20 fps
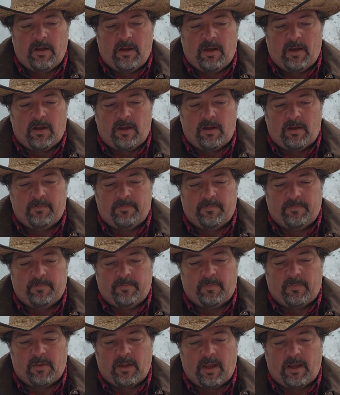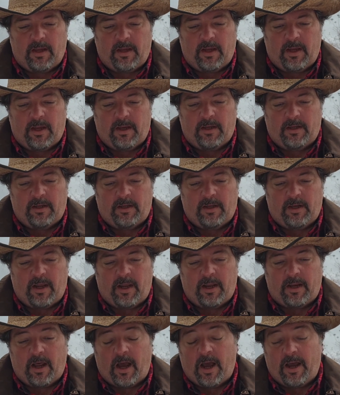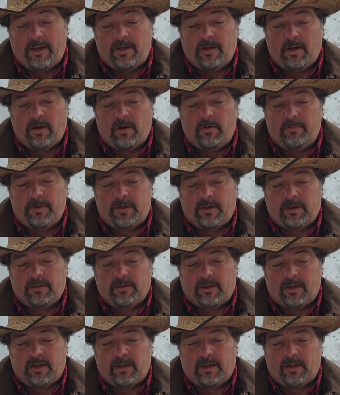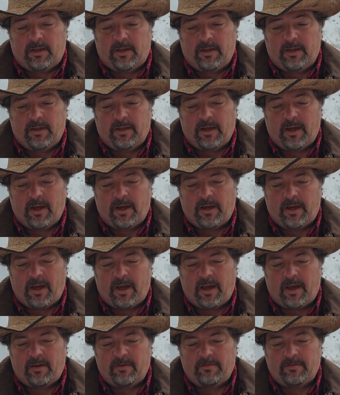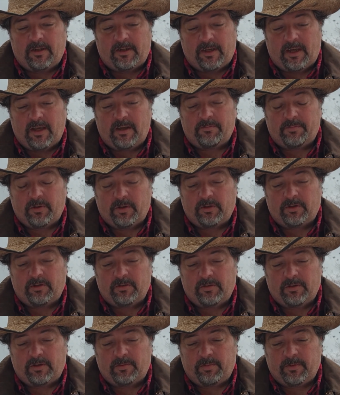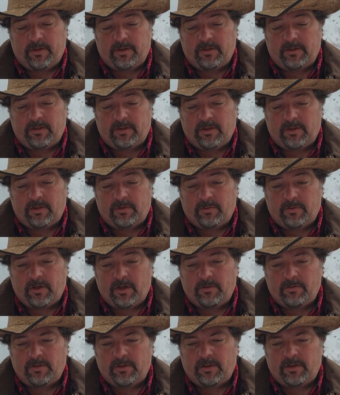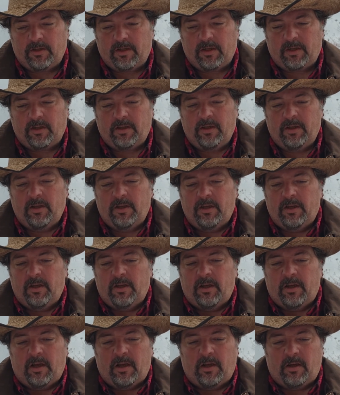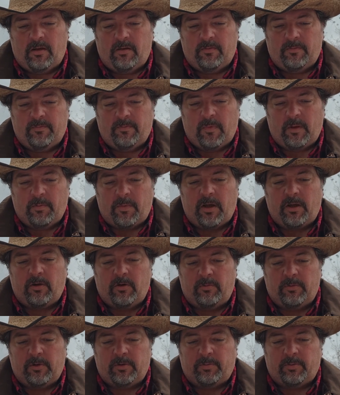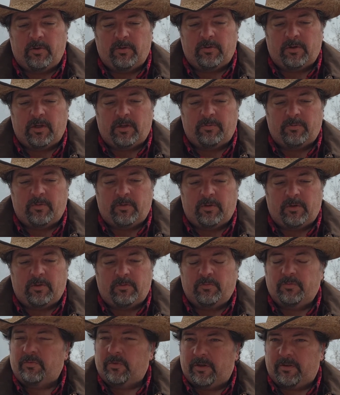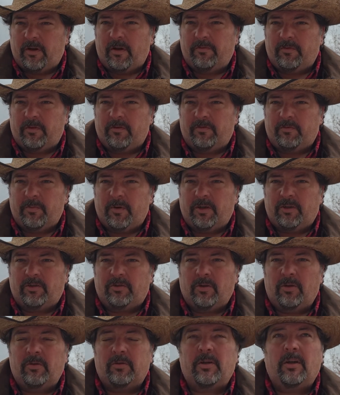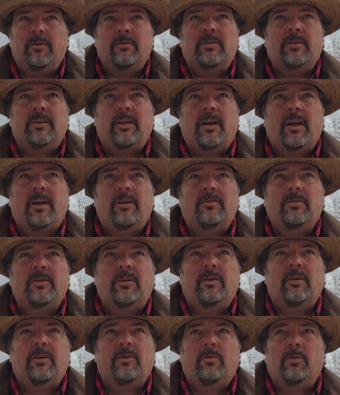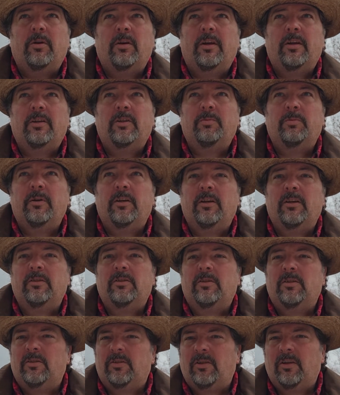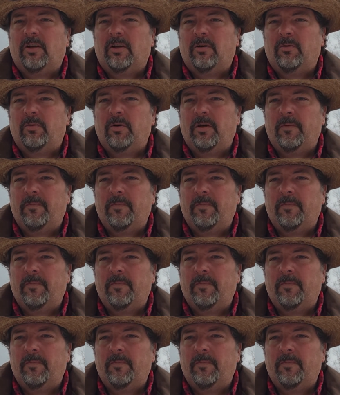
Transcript: And I know, because I have, again, personal experience in this. When I was in my homeless program, when recovering from my stroke, I was in a housing unit where I experienced and saw